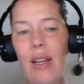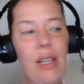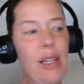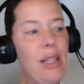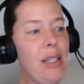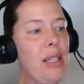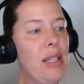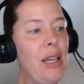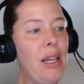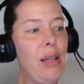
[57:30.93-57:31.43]

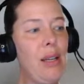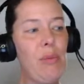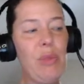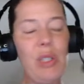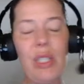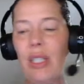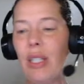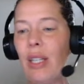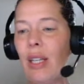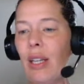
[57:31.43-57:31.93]

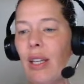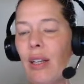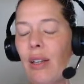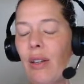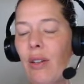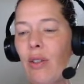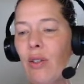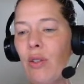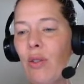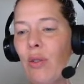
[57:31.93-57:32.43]
times 10
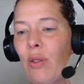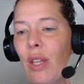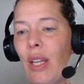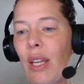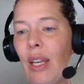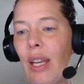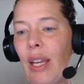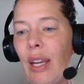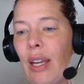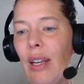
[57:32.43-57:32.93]
to the
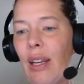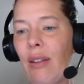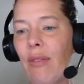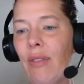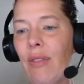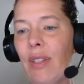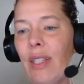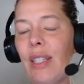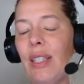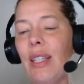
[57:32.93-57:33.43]
negative
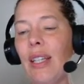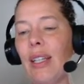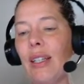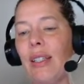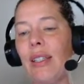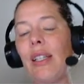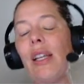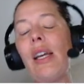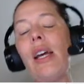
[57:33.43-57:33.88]
6.